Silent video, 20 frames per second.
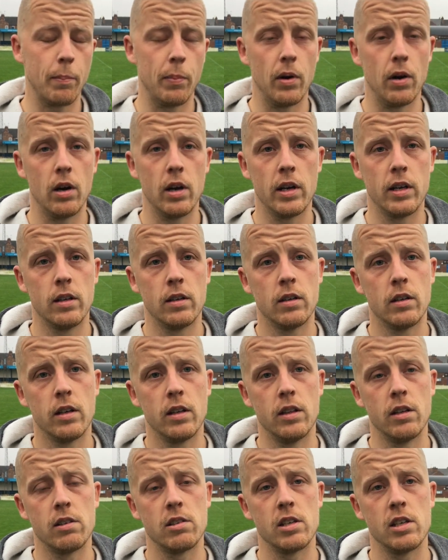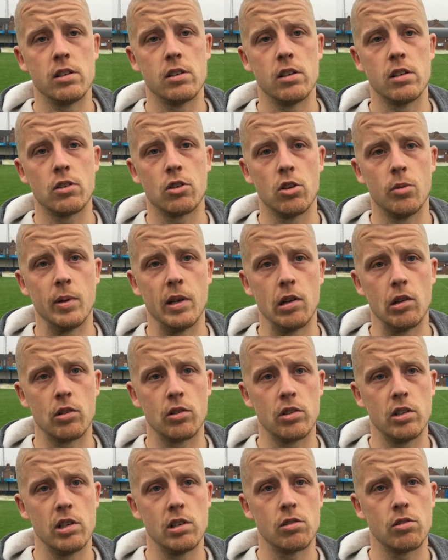part in this season. It's going to be a long
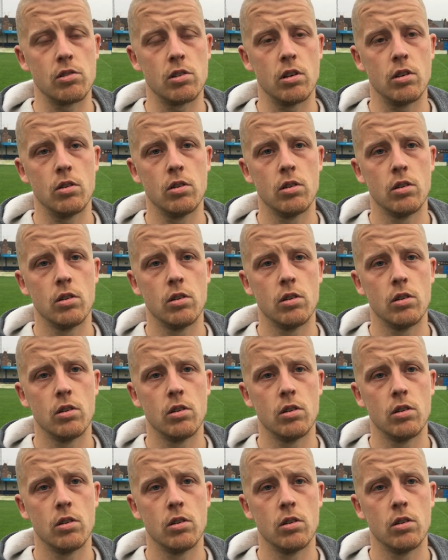season. So